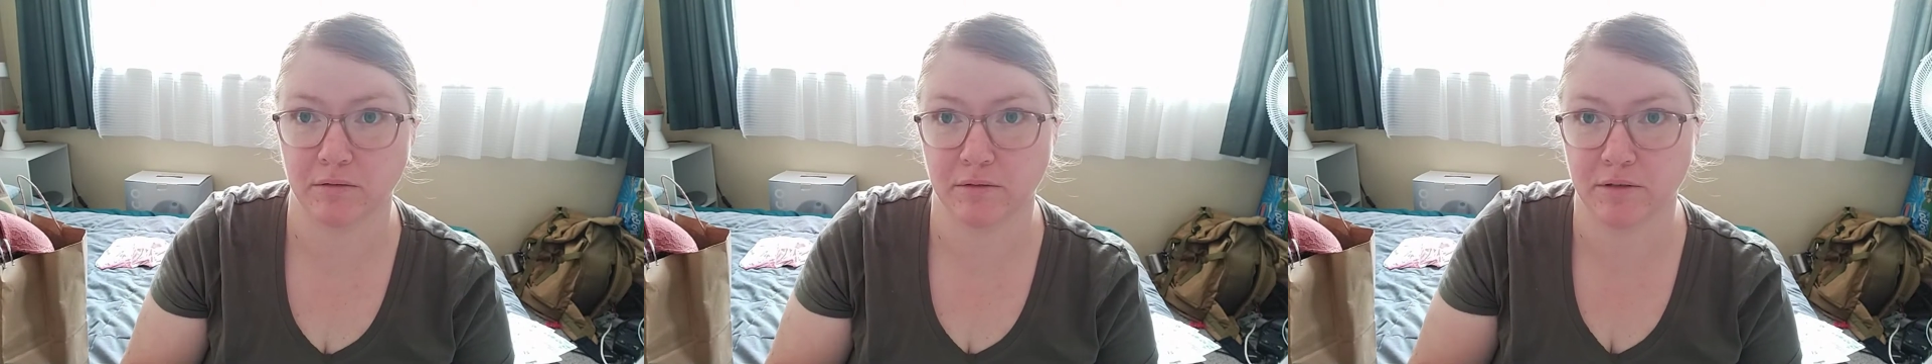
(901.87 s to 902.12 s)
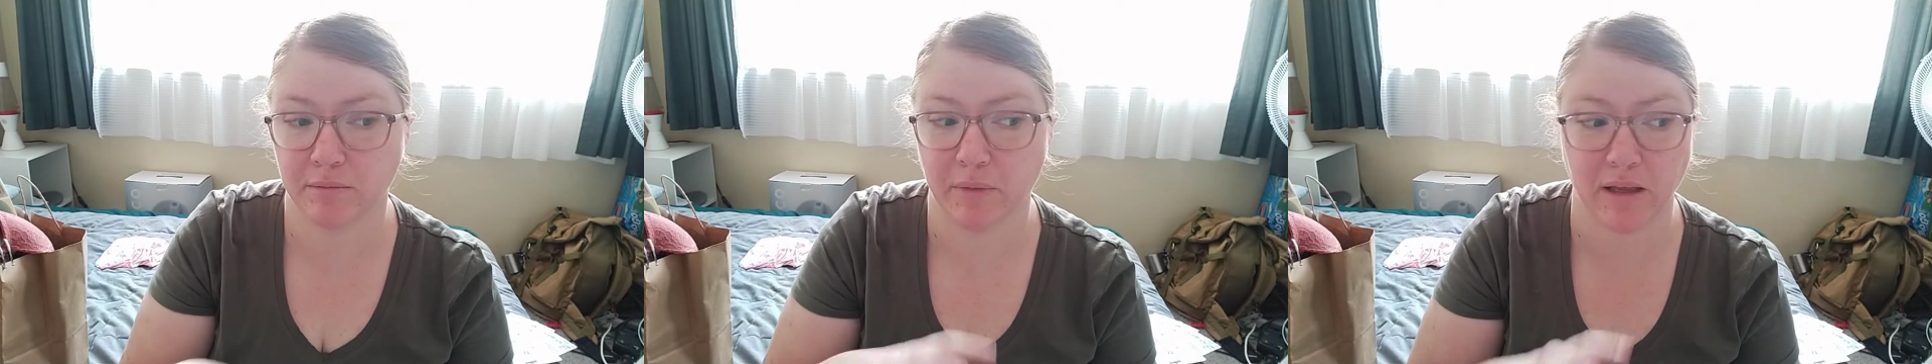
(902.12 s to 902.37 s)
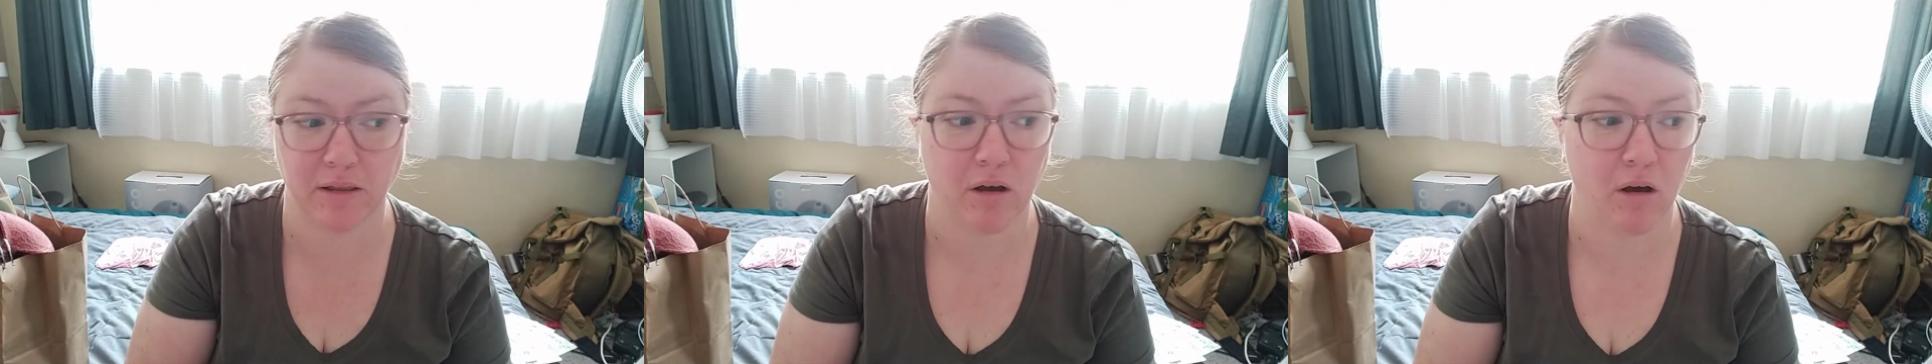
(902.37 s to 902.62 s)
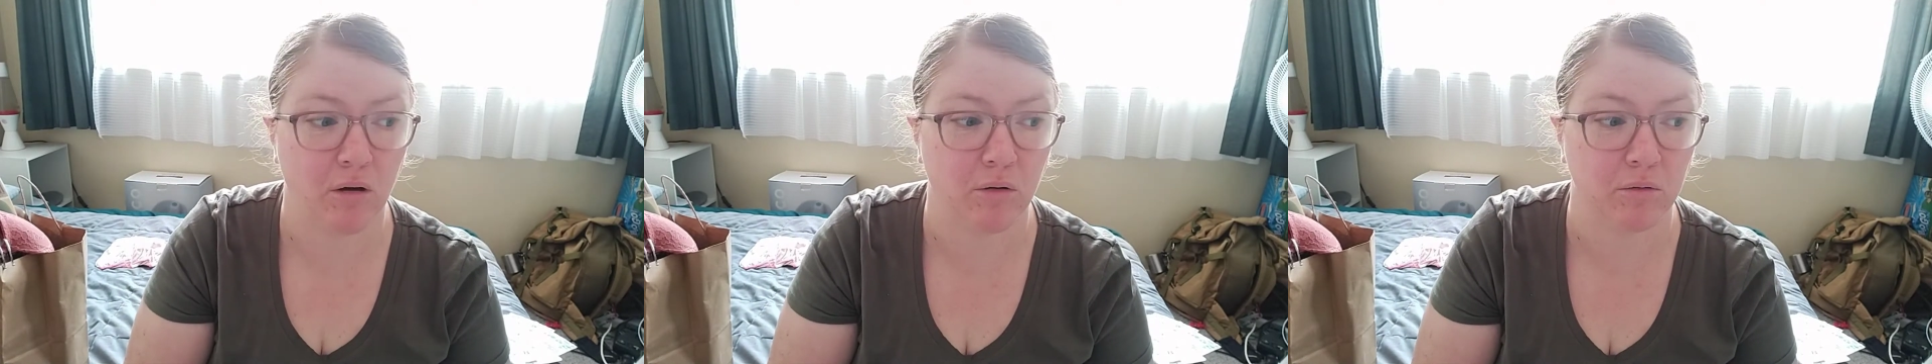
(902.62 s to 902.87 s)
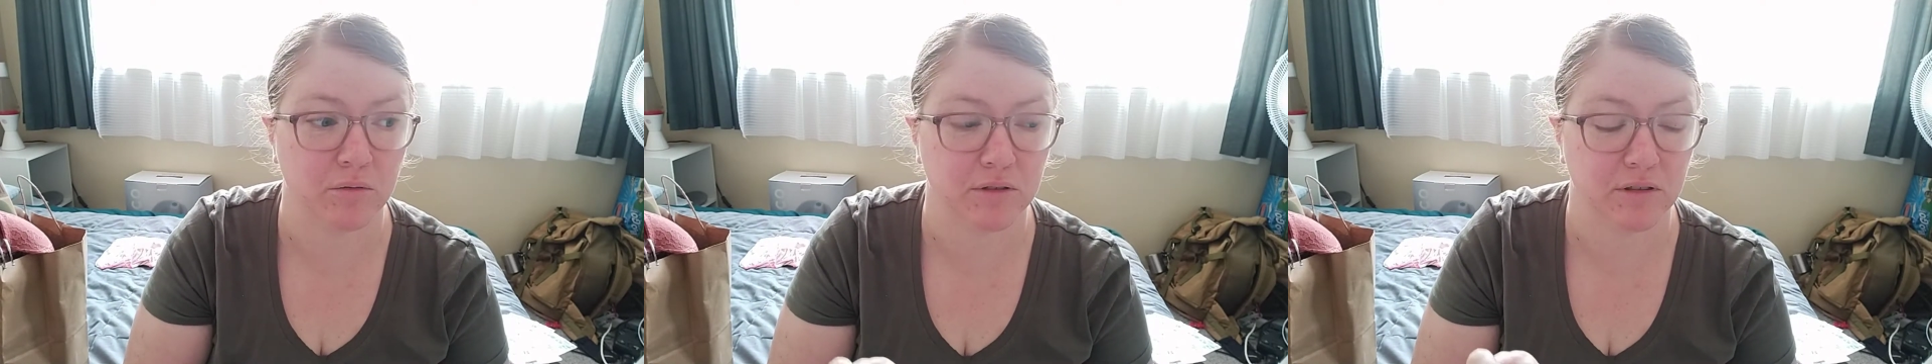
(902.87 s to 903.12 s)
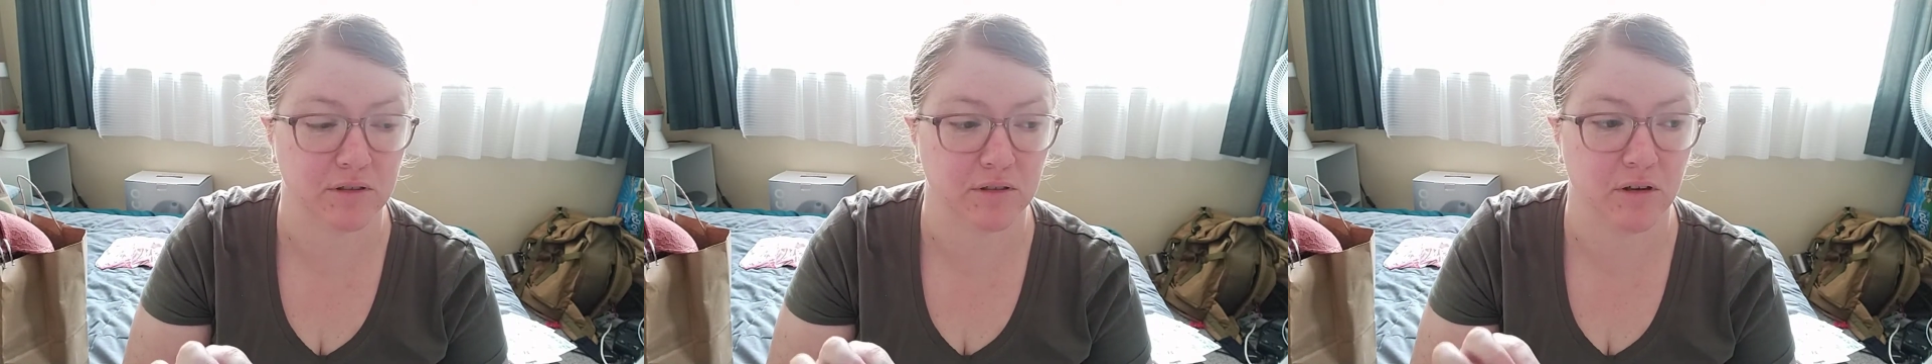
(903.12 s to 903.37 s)
to make the holes,
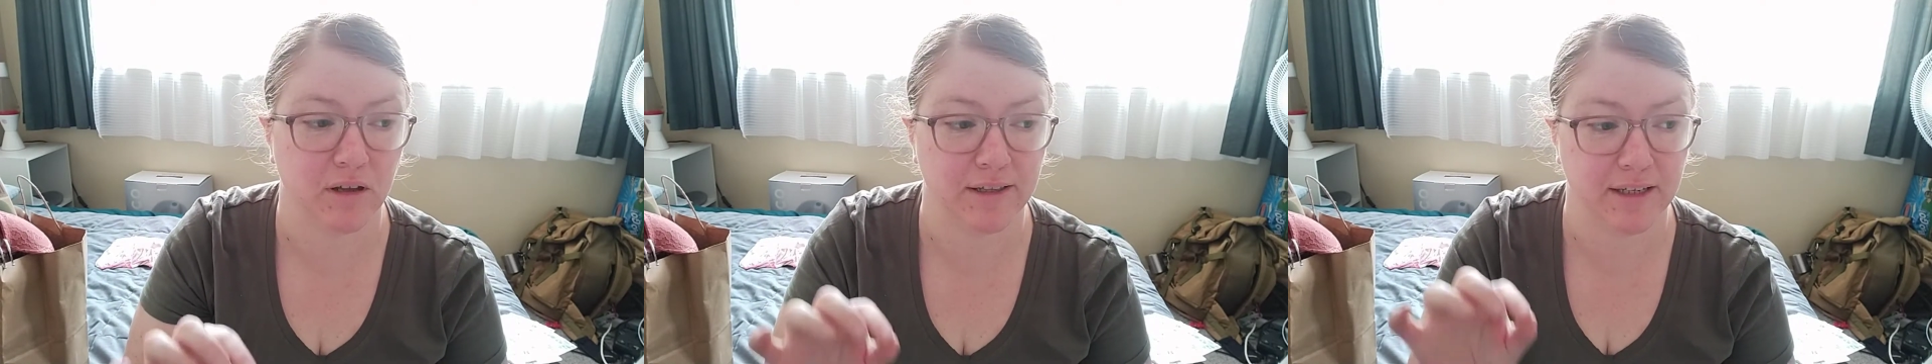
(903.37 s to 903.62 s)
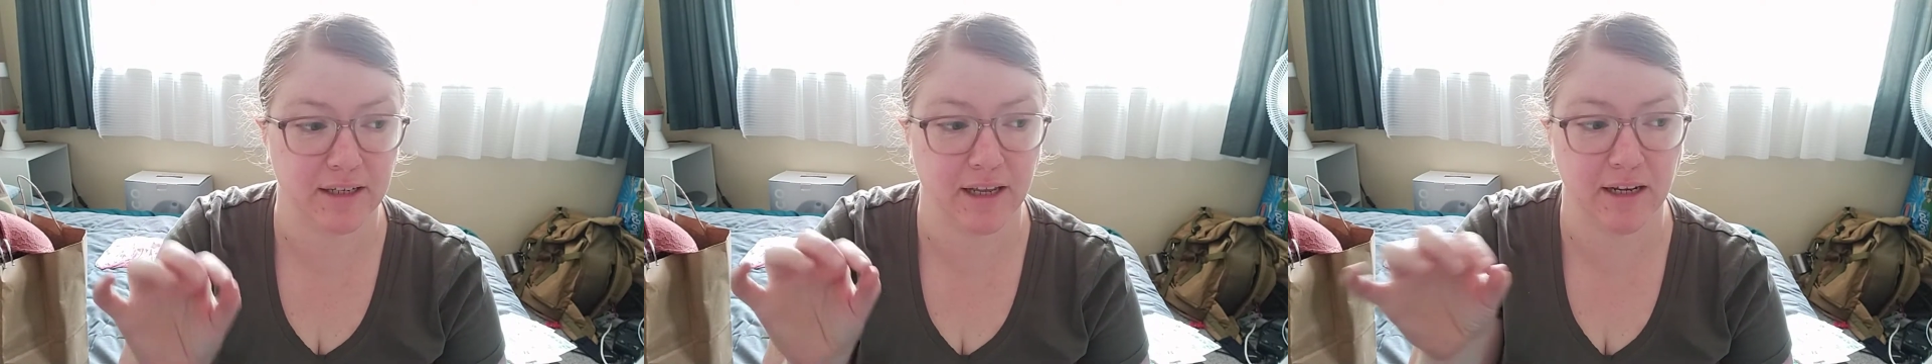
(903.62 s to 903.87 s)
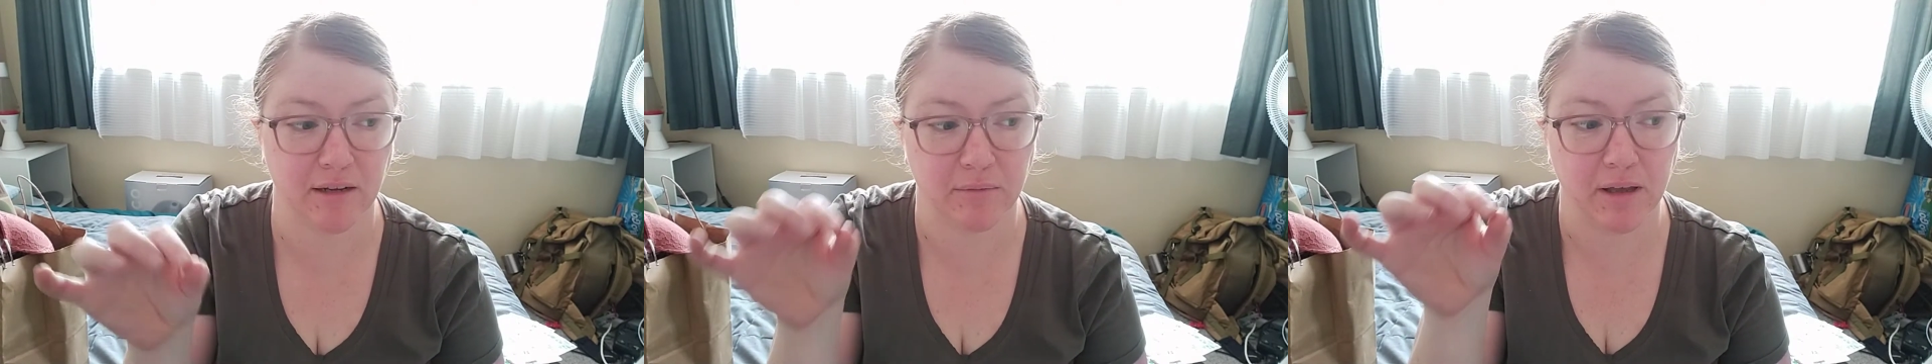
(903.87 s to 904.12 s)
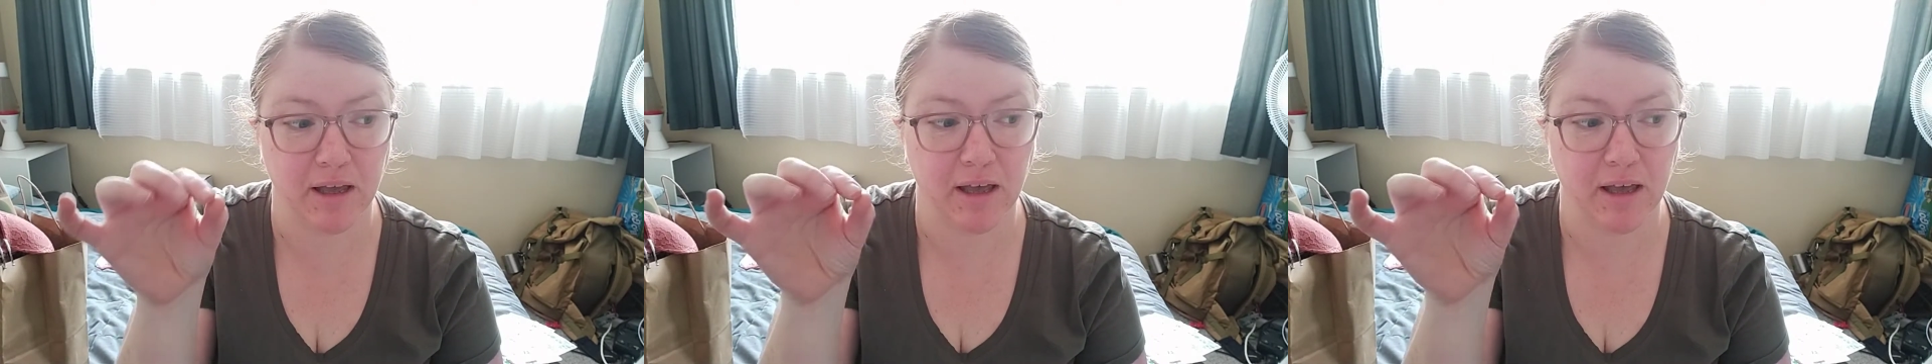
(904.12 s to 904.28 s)
and so I did end up